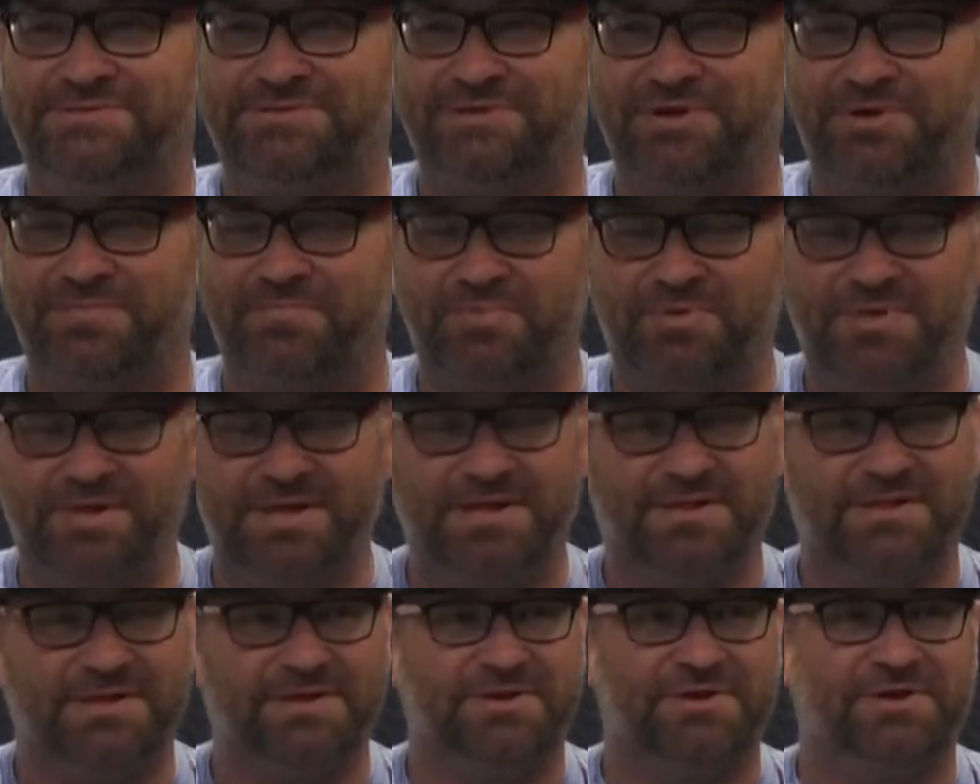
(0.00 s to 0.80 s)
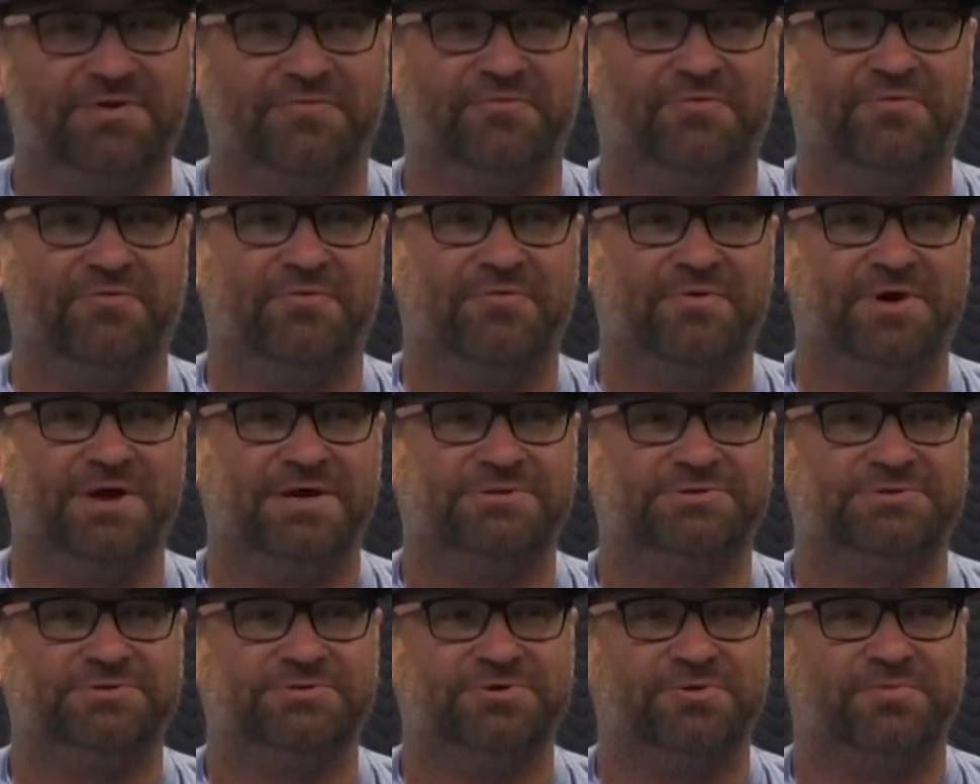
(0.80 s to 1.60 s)
completely different
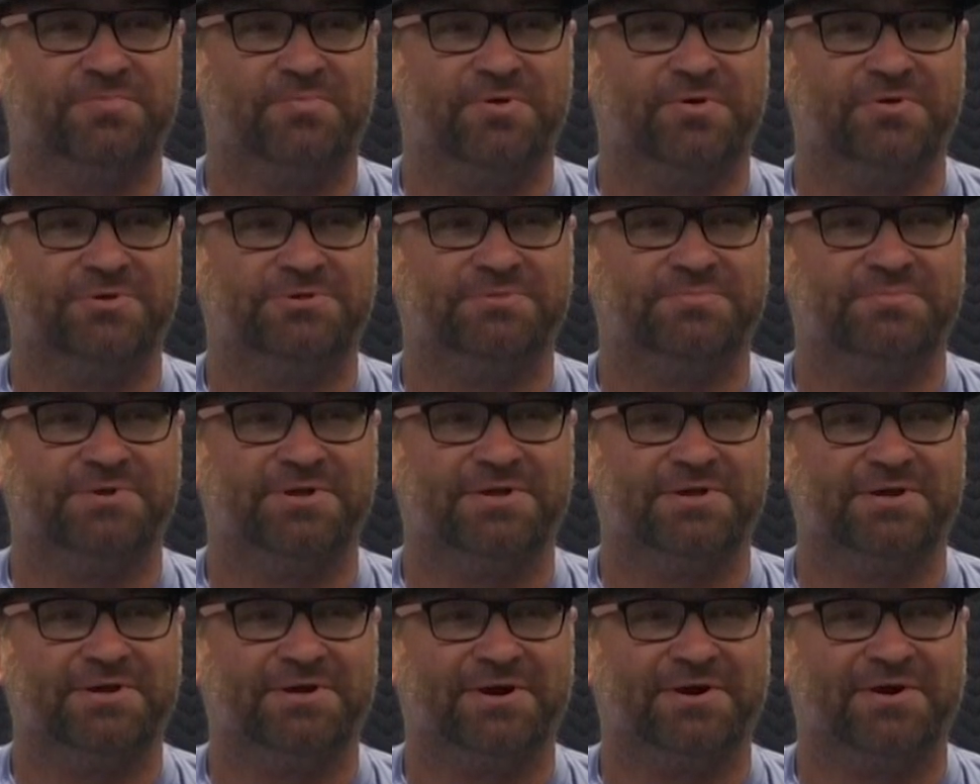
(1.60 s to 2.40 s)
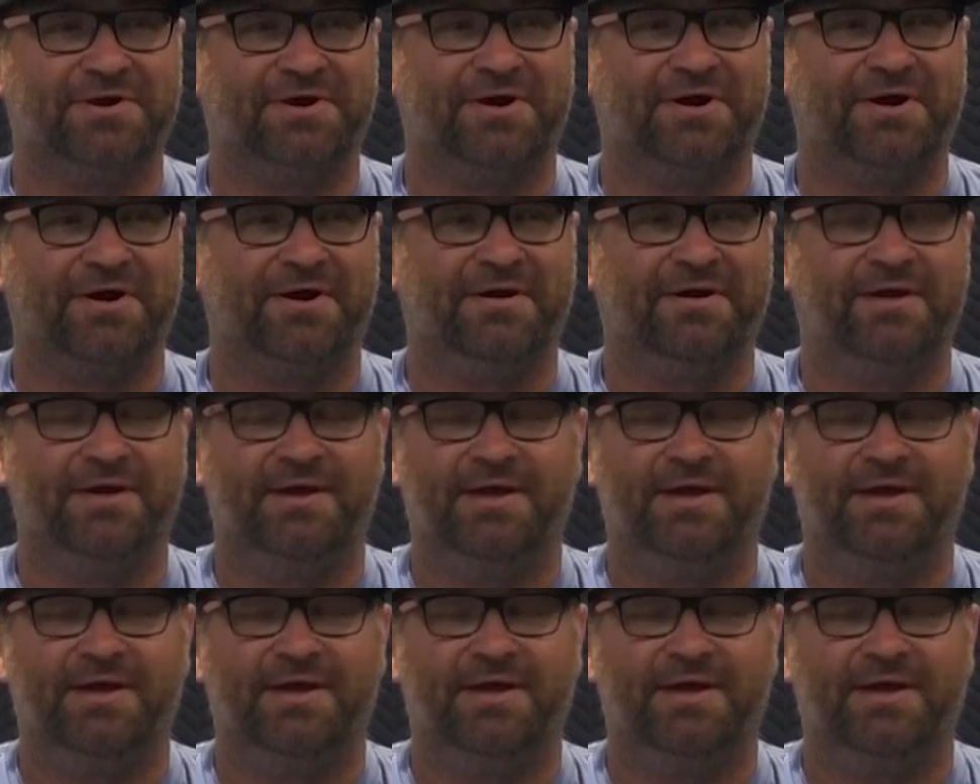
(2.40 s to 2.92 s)
ways to approach building a car.